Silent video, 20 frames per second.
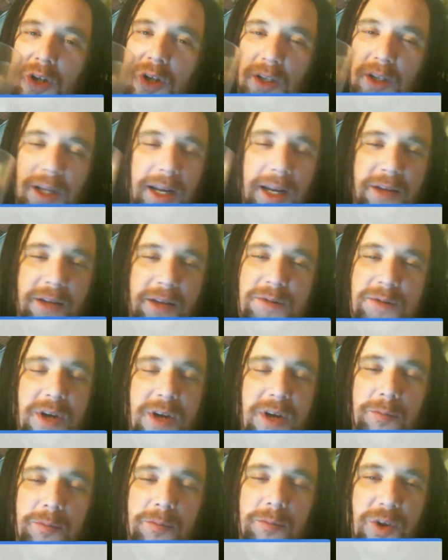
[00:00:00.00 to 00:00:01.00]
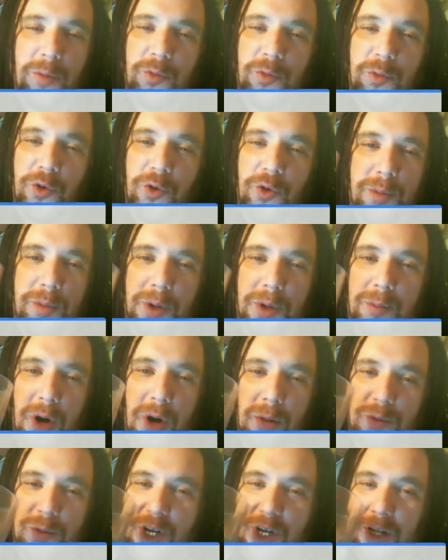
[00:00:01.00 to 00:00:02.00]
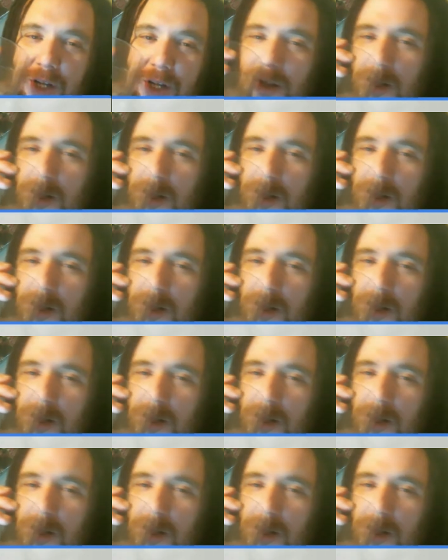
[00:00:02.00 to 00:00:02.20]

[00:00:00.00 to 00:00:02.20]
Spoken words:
You got to give them some sort of big bombshell.